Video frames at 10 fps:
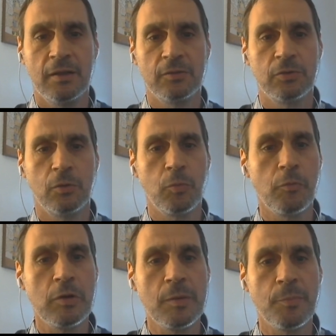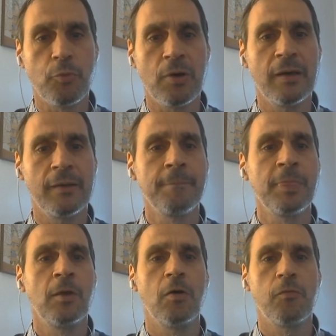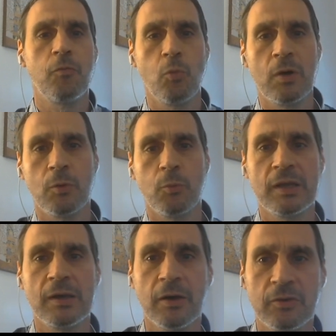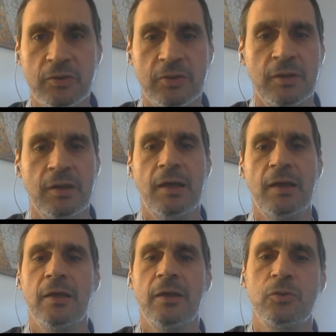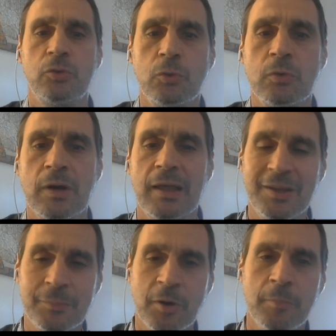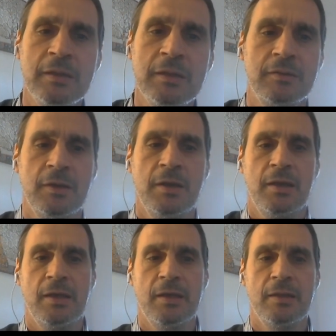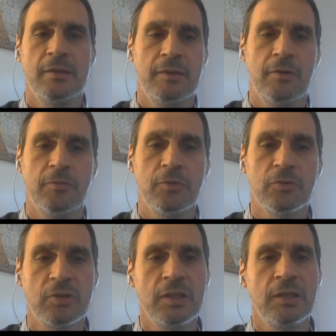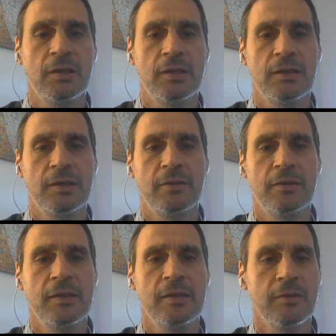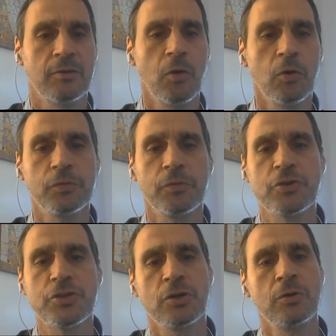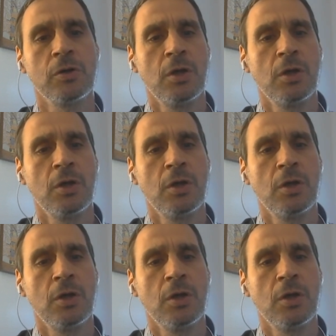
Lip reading: So we're really proud of where we got to at the moment. And obviously, in the close future,